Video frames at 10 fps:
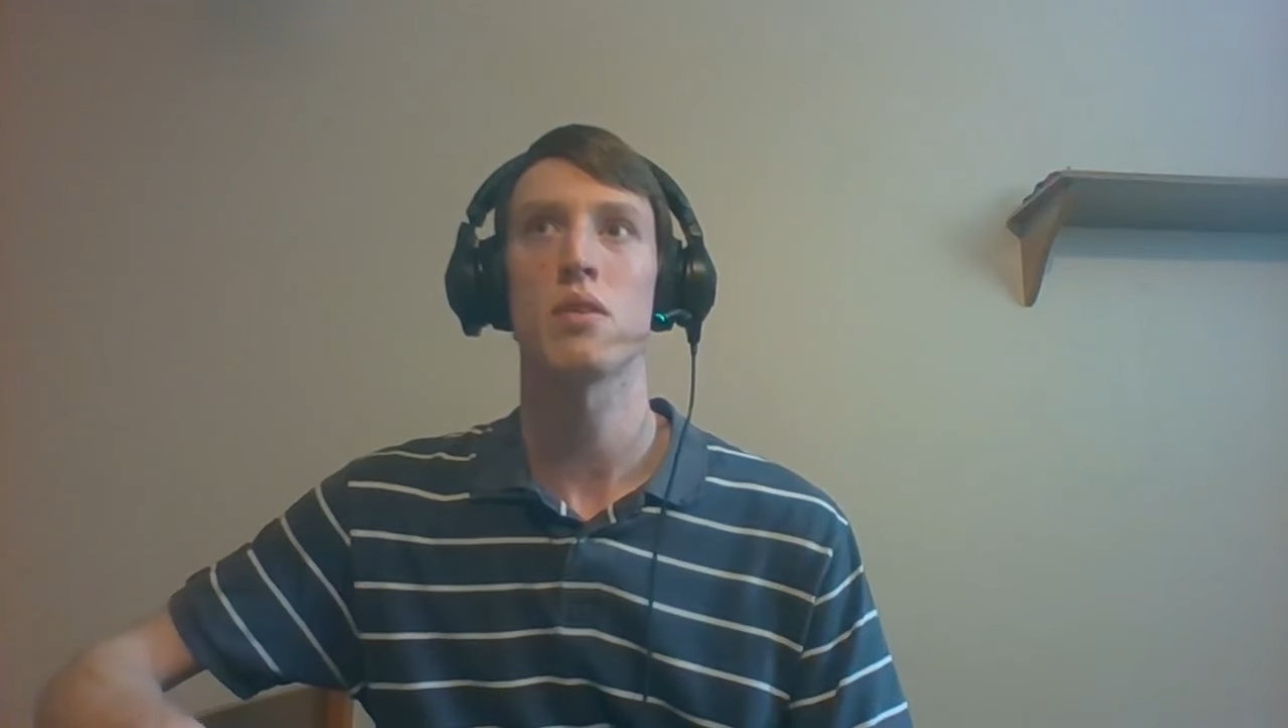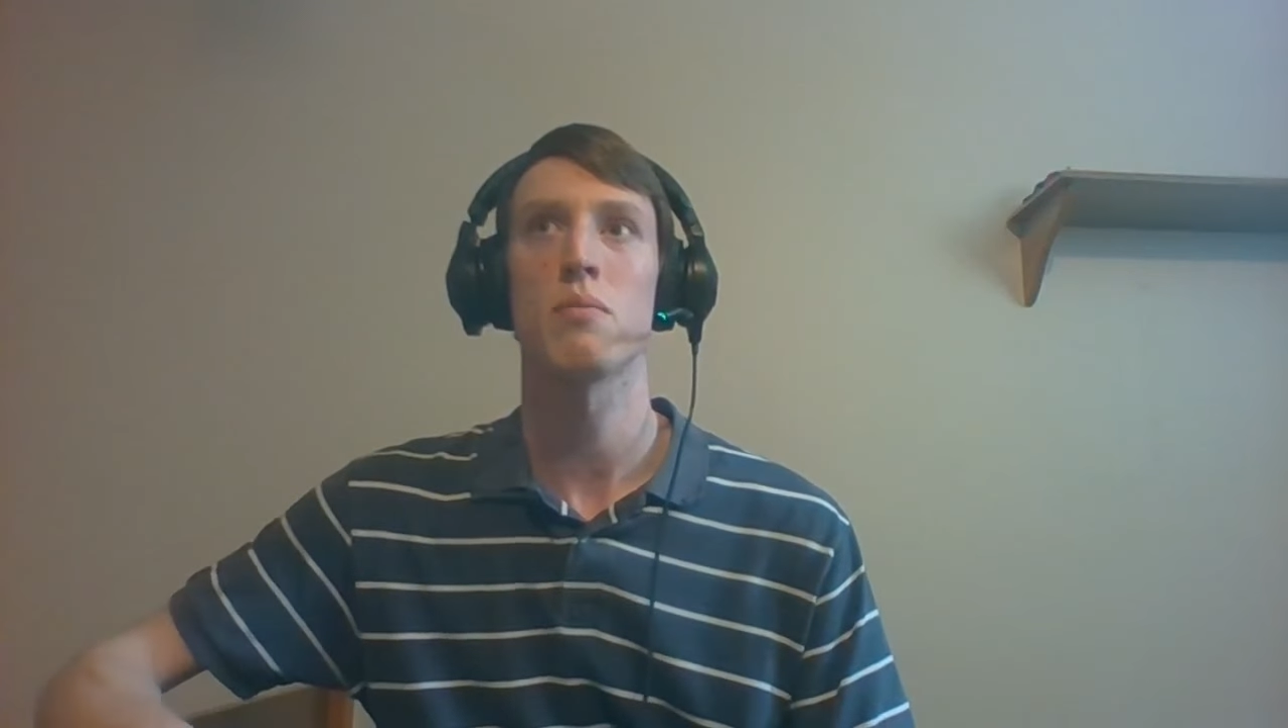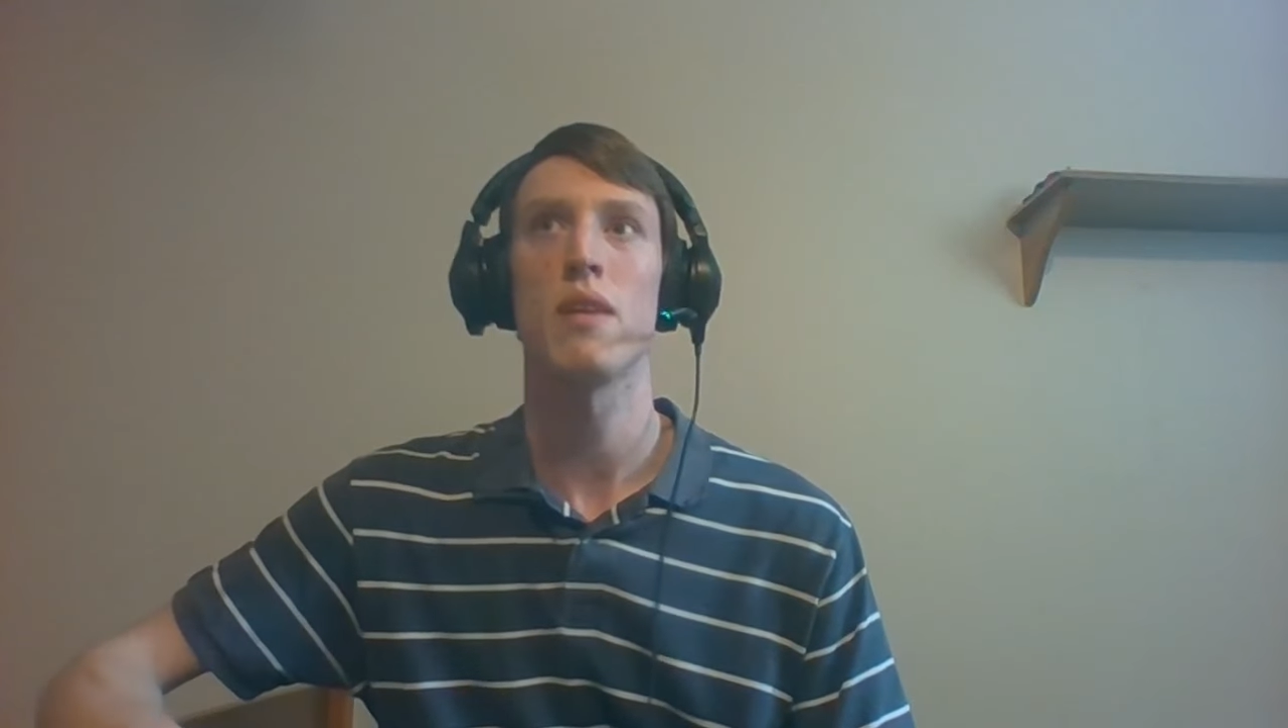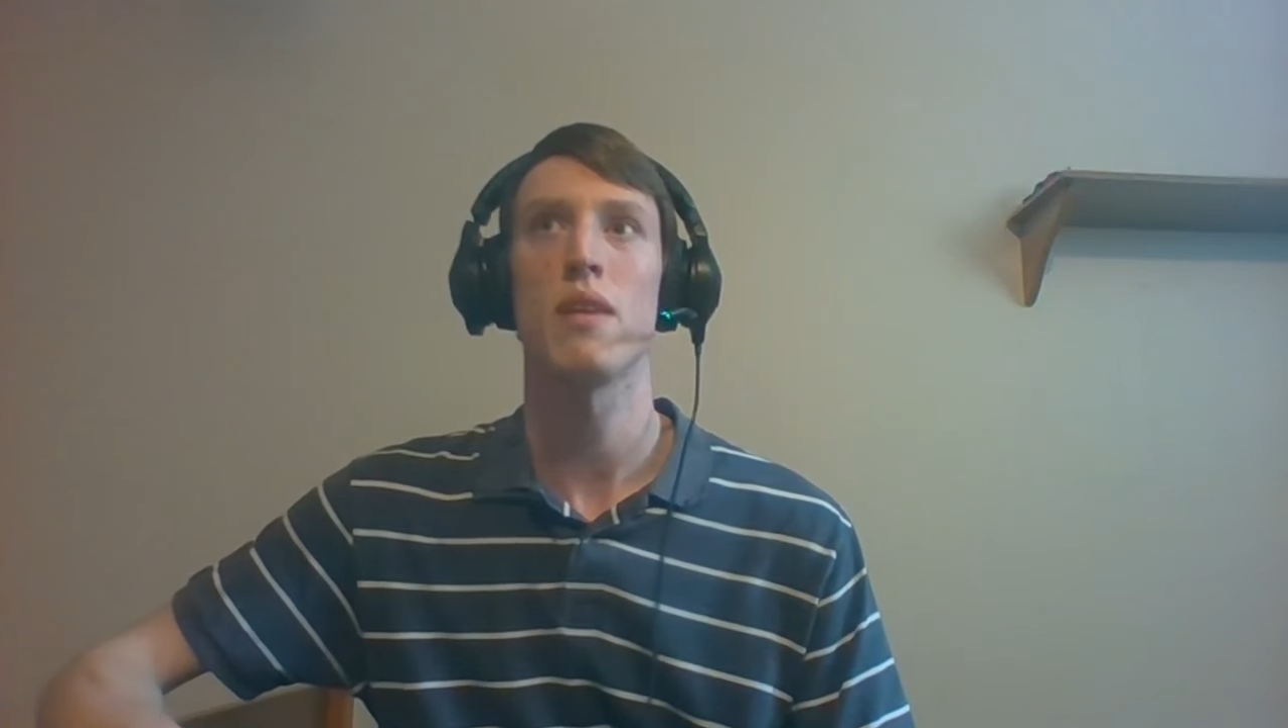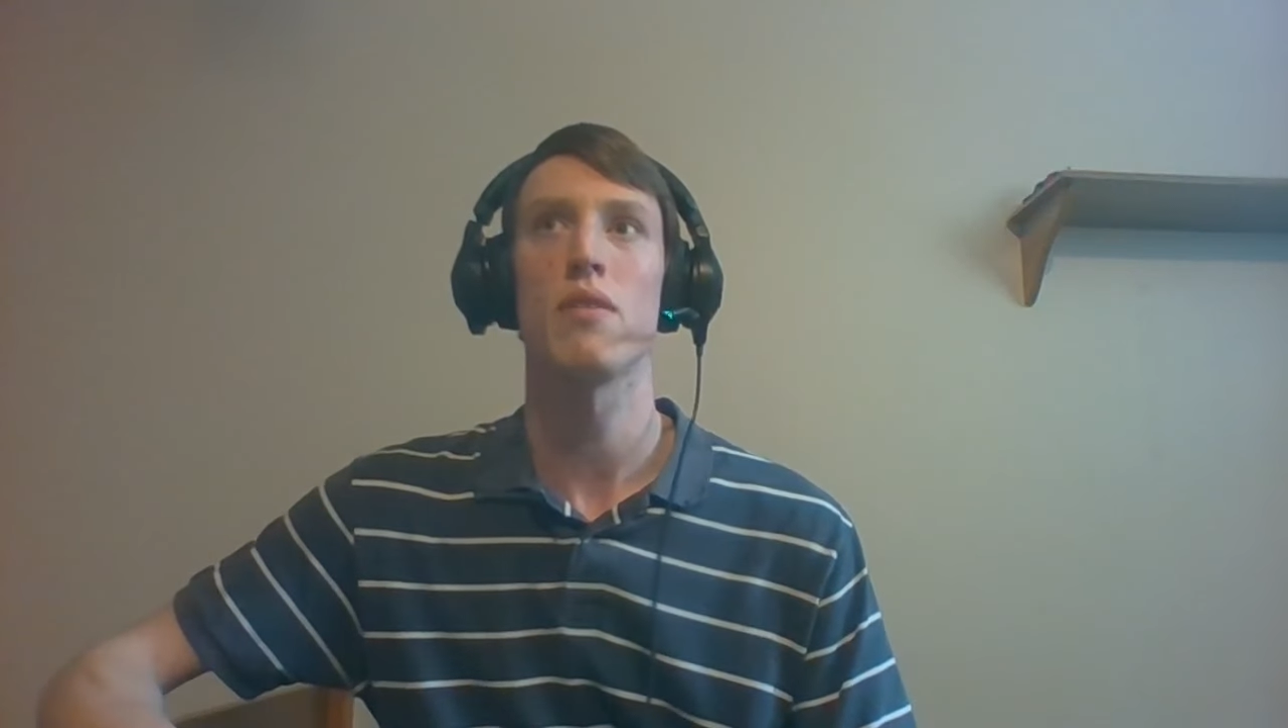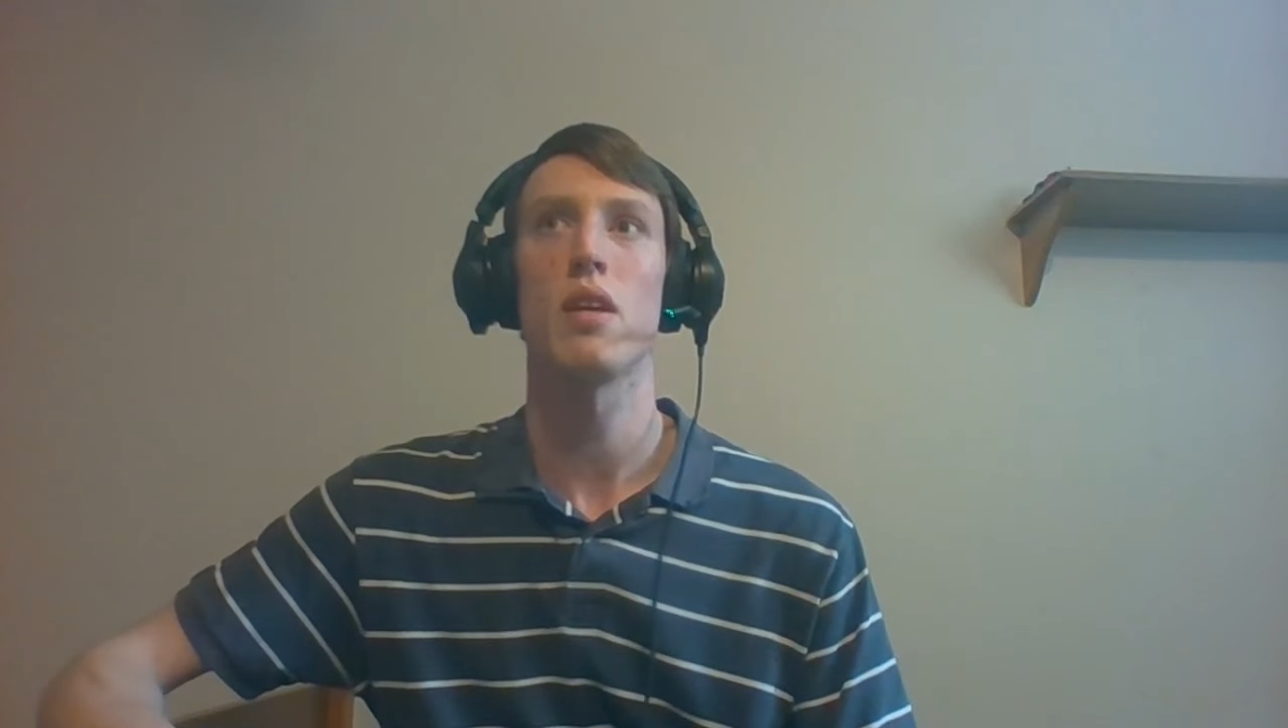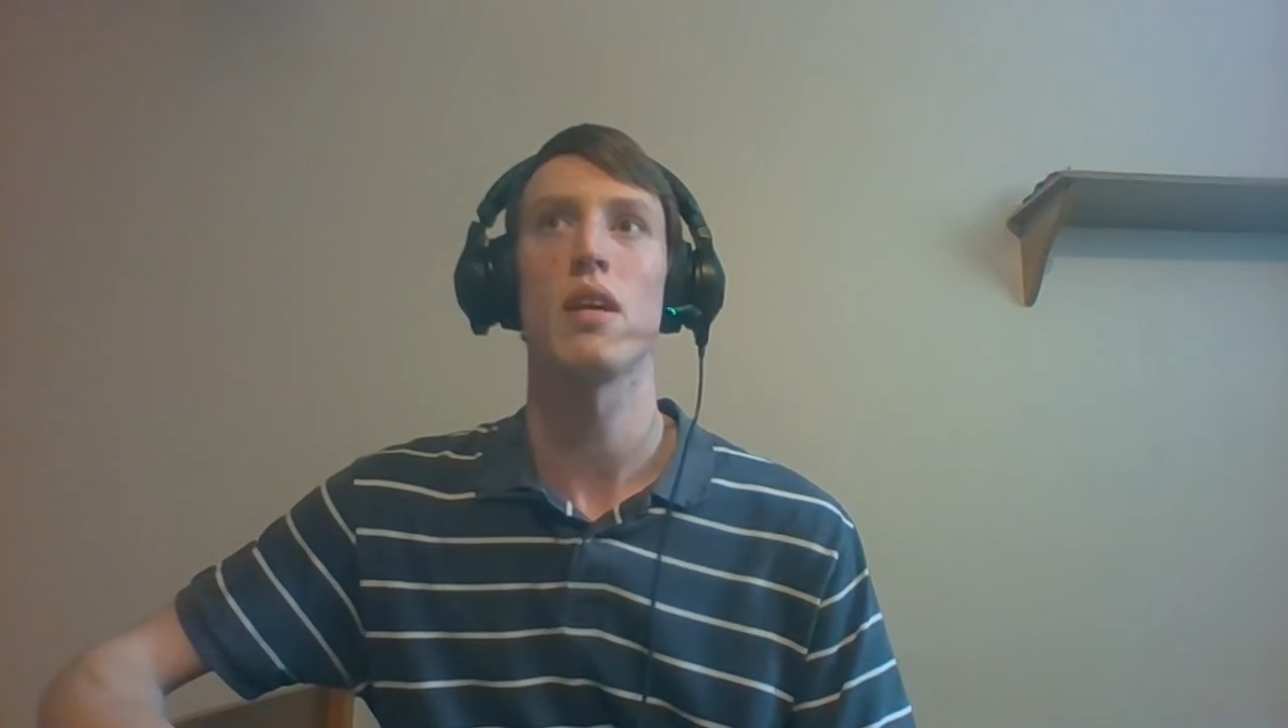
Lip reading: to private